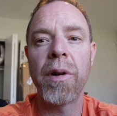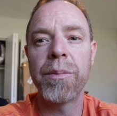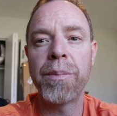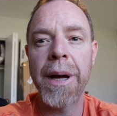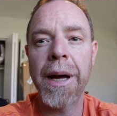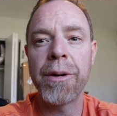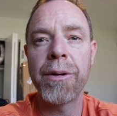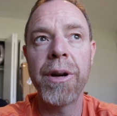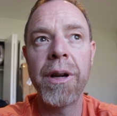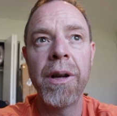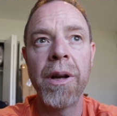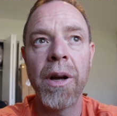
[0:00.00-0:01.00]
volt
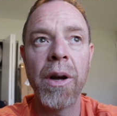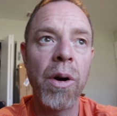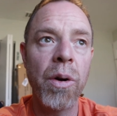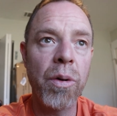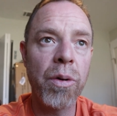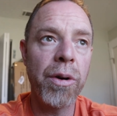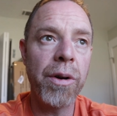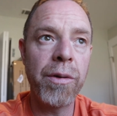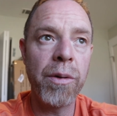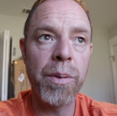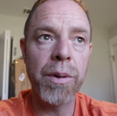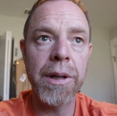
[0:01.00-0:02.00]
battery, or
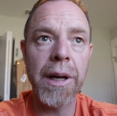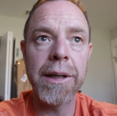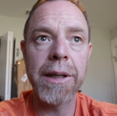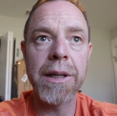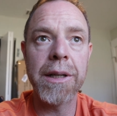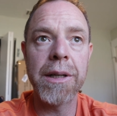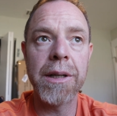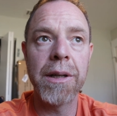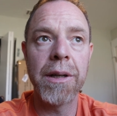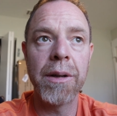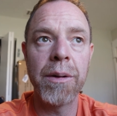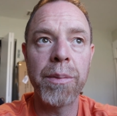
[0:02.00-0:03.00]
if you put that in
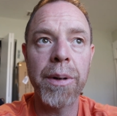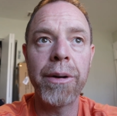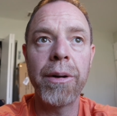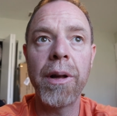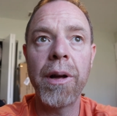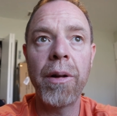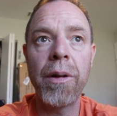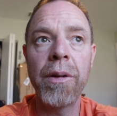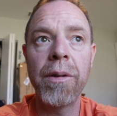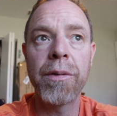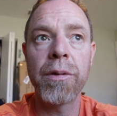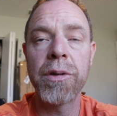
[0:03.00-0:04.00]

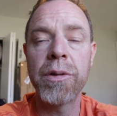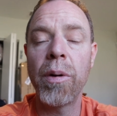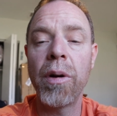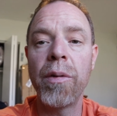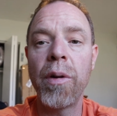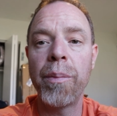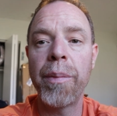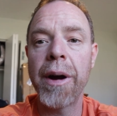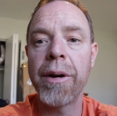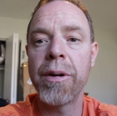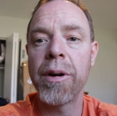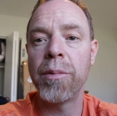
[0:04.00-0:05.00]
parallel for a 12 volt
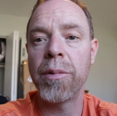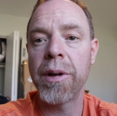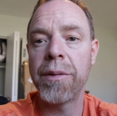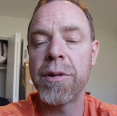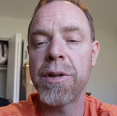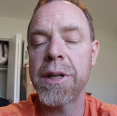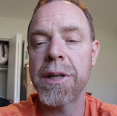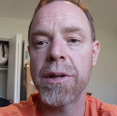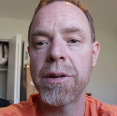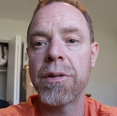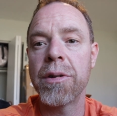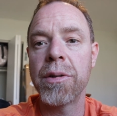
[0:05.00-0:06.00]
battery, it will give you
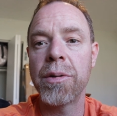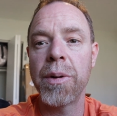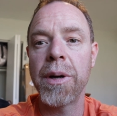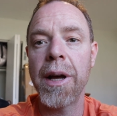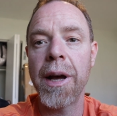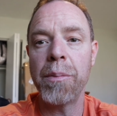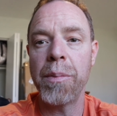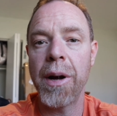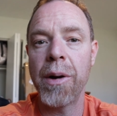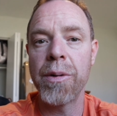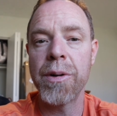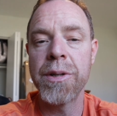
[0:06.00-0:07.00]
620 amp
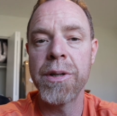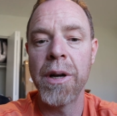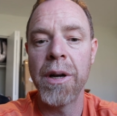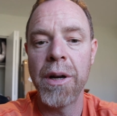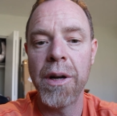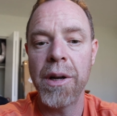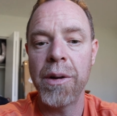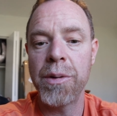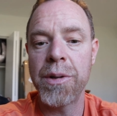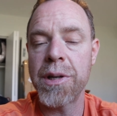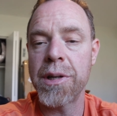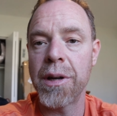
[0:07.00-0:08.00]
hours.
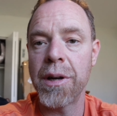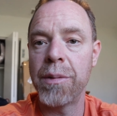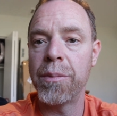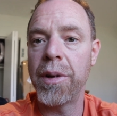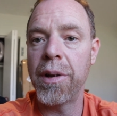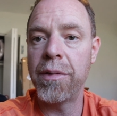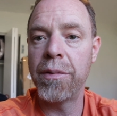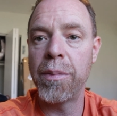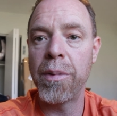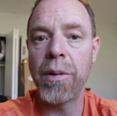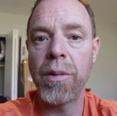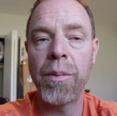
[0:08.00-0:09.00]
Which is an
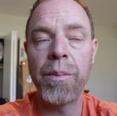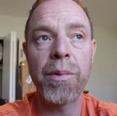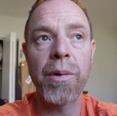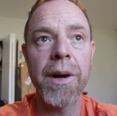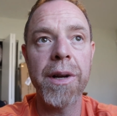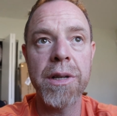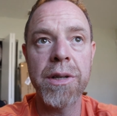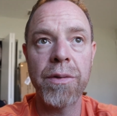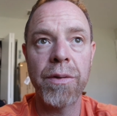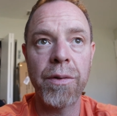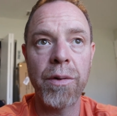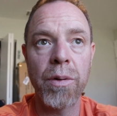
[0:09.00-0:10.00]
unbelievable price
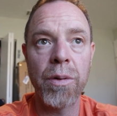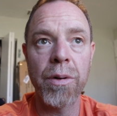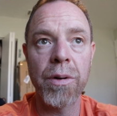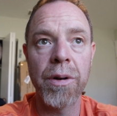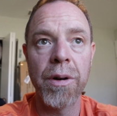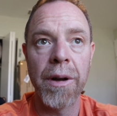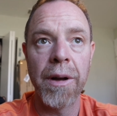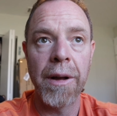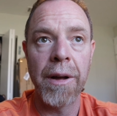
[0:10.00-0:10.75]
for